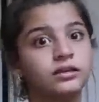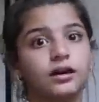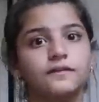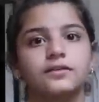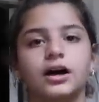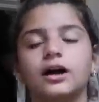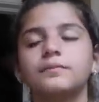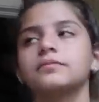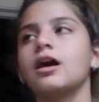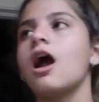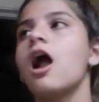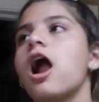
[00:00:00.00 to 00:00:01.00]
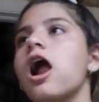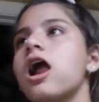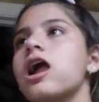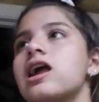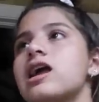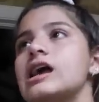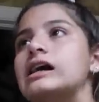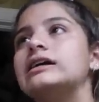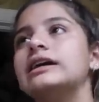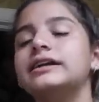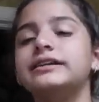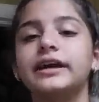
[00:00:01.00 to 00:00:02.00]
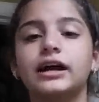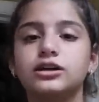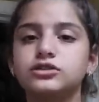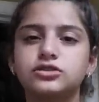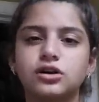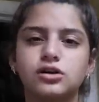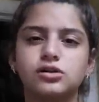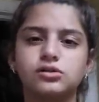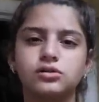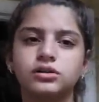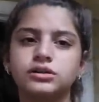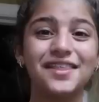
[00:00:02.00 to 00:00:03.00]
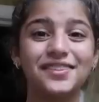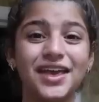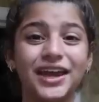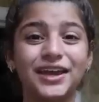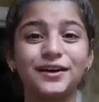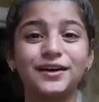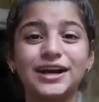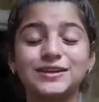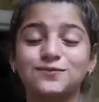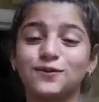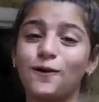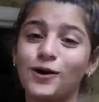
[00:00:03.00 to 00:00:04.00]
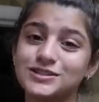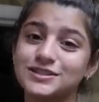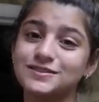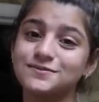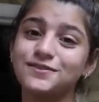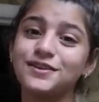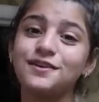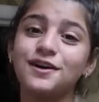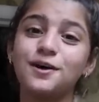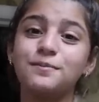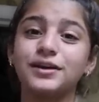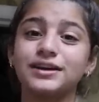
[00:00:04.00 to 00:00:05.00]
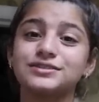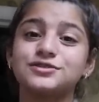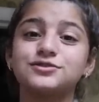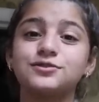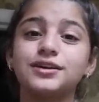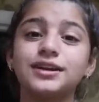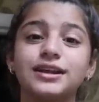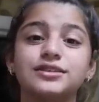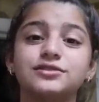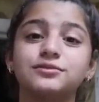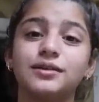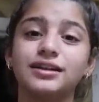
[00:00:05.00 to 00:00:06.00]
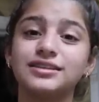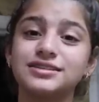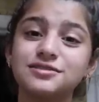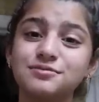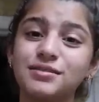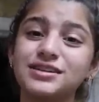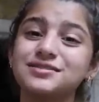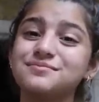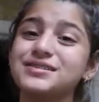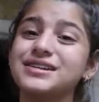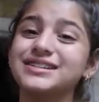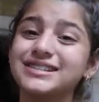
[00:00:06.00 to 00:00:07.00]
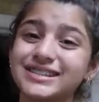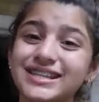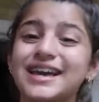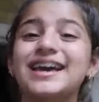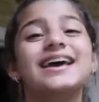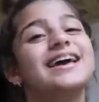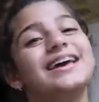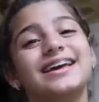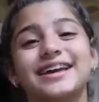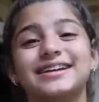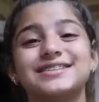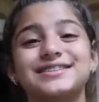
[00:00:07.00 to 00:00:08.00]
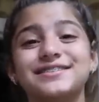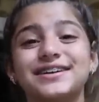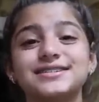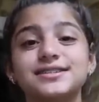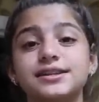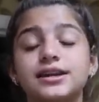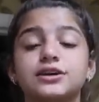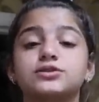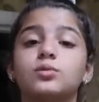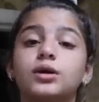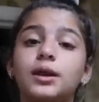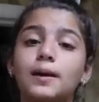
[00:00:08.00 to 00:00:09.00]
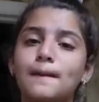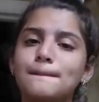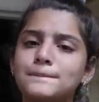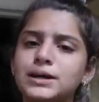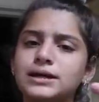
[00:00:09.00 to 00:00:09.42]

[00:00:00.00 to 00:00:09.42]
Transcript: Love that. And yeah, so thank you guys for watching this video. I hope you guys enjoyed, and don't mind the toothpaste on me. And see you guys in the next one.